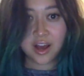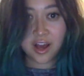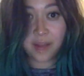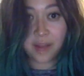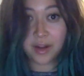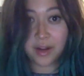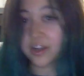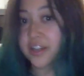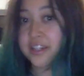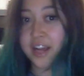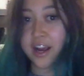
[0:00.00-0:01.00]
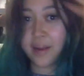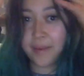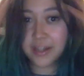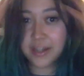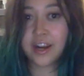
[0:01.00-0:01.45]
I'm not going to dye my
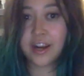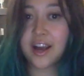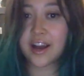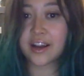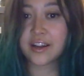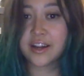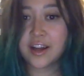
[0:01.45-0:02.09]
entire head.